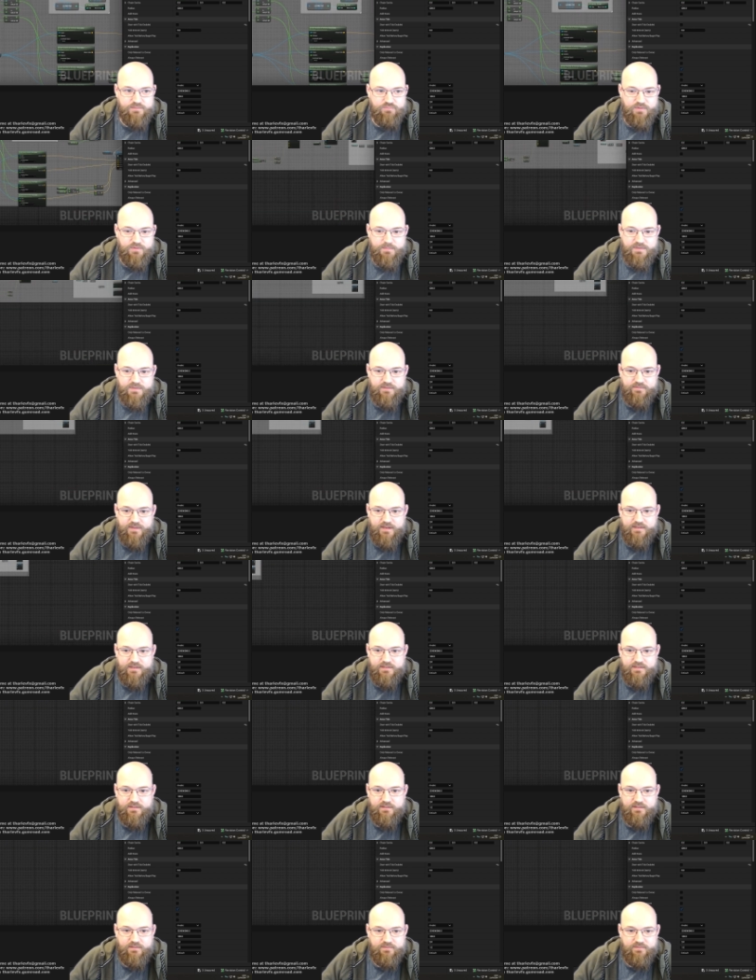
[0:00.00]
primitive data.
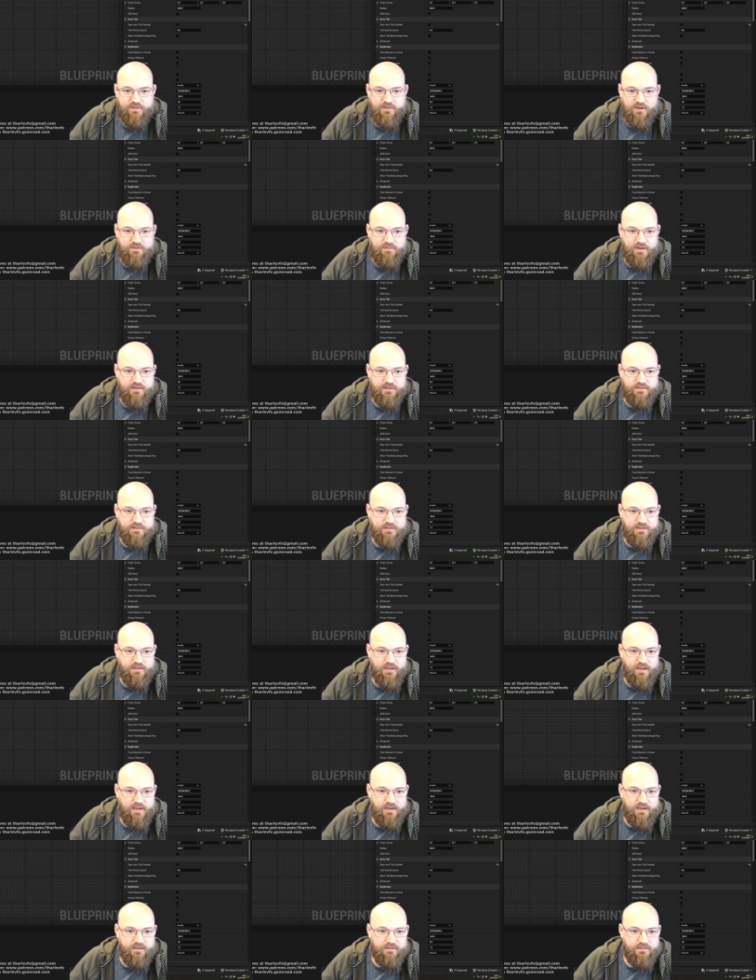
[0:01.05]
If I go right to the
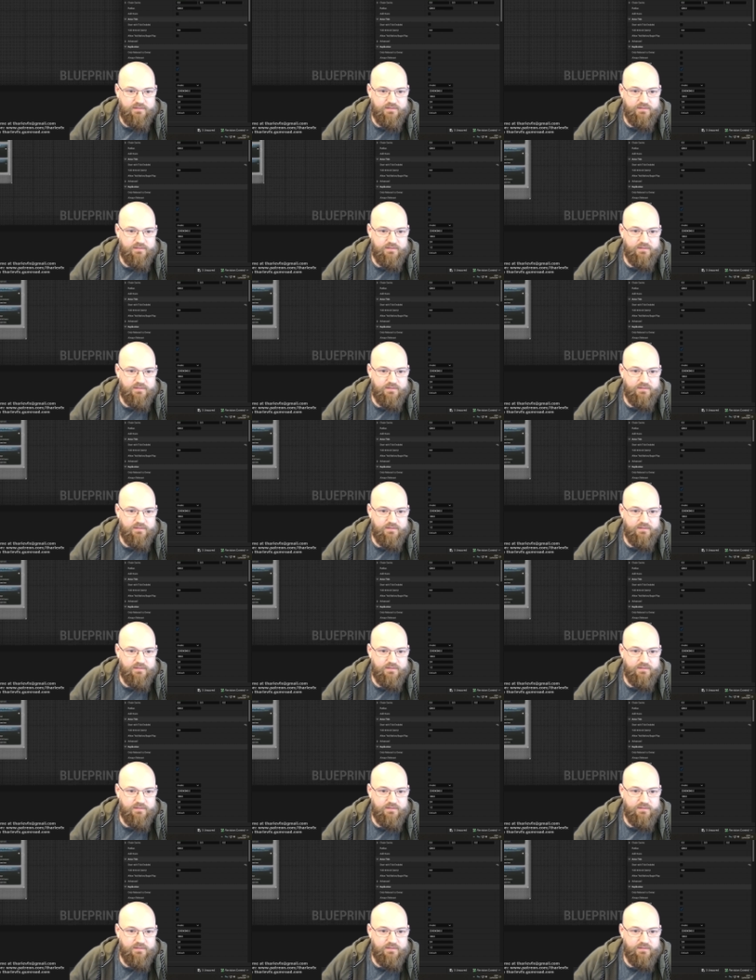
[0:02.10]
end,